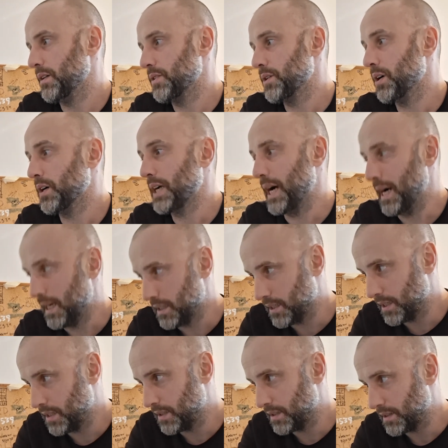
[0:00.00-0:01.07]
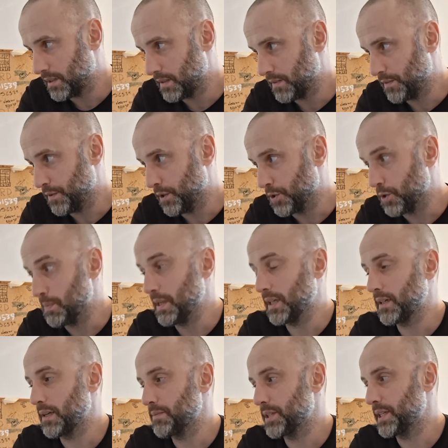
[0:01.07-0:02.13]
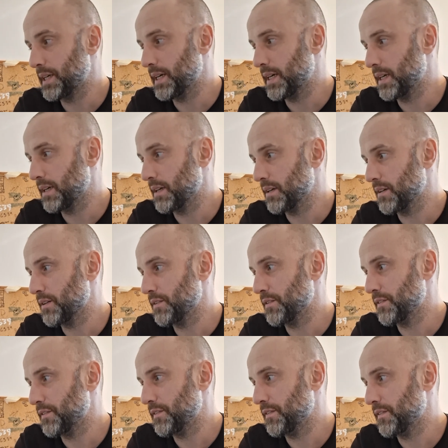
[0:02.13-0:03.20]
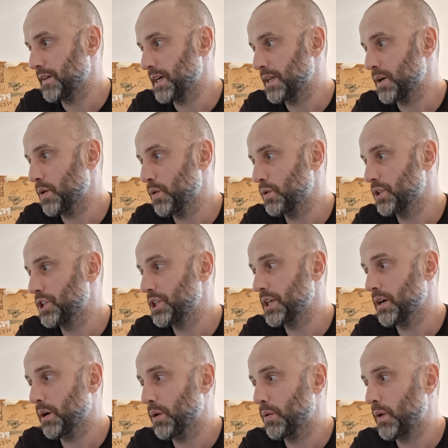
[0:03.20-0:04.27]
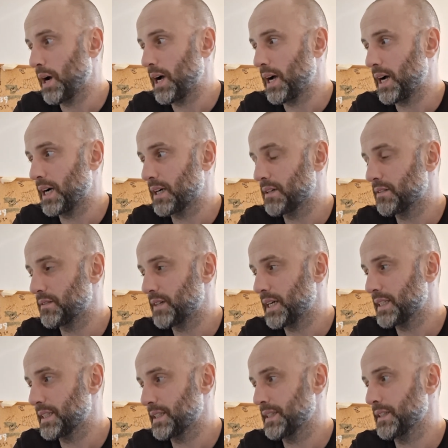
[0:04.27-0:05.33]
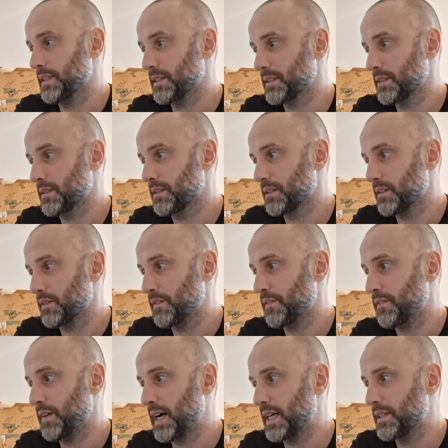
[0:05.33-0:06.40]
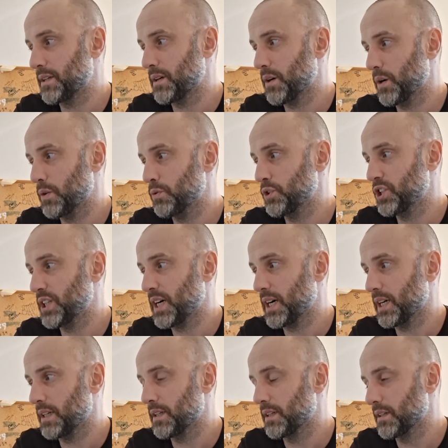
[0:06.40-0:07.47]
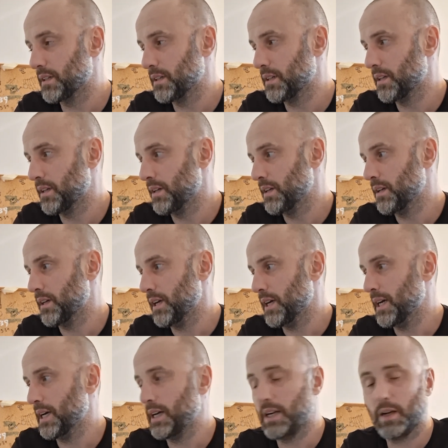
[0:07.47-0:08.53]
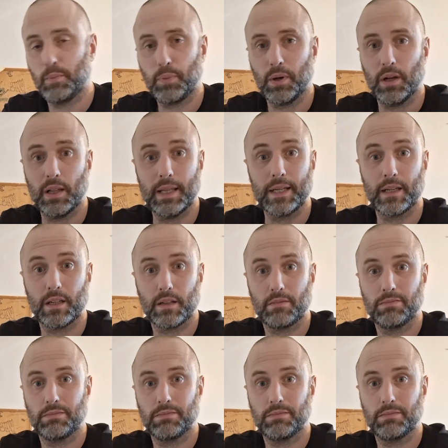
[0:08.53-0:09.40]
Tongkat Ali, 400 milligrams a day, Fadogia agrestis, Fad OGI. Uh, I'll put a link